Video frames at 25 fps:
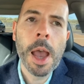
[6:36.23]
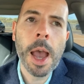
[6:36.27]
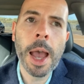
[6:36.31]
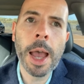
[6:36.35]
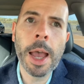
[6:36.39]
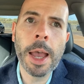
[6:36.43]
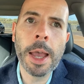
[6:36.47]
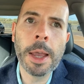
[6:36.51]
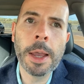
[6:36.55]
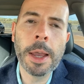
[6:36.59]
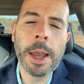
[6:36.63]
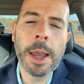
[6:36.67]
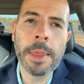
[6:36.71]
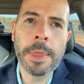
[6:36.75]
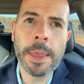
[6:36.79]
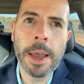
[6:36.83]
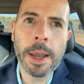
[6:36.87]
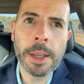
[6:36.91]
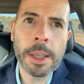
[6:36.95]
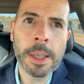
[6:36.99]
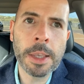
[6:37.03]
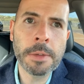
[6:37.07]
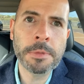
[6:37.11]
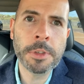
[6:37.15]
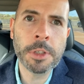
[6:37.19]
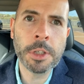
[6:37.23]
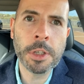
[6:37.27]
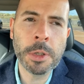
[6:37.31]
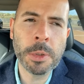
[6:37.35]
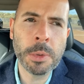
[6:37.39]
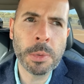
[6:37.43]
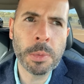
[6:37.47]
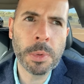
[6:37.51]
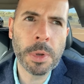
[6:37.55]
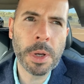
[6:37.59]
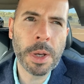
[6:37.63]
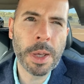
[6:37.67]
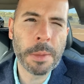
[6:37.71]
and that gives
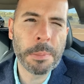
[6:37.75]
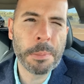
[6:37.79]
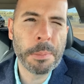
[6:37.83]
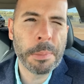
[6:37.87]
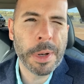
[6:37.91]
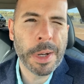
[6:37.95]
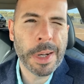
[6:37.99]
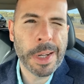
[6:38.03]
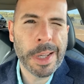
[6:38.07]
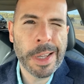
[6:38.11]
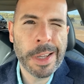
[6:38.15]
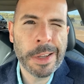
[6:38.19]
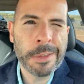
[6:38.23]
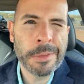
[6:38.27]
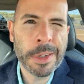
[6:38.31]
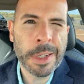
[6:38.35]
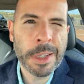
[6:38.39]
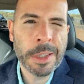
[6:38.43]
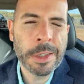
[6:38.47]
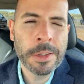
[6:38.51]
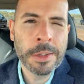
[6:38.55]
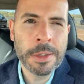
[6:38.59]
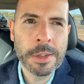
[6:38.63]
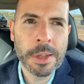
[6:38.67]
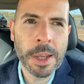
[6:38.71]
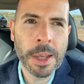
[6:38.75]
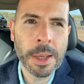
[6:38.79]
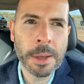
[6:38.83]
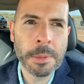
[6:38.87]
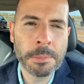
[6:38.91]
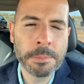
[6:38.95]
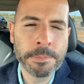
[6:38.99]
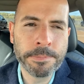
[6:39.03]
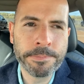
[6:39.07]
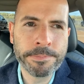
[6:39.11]
you, I believe it's, I